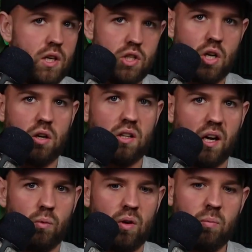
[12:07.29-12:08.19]
you start to
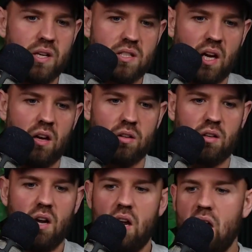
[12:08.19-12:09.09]
get a wee bit scared.
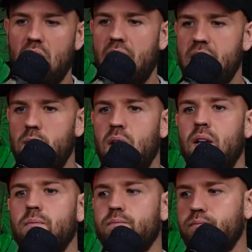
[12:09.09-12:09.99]
Anyway,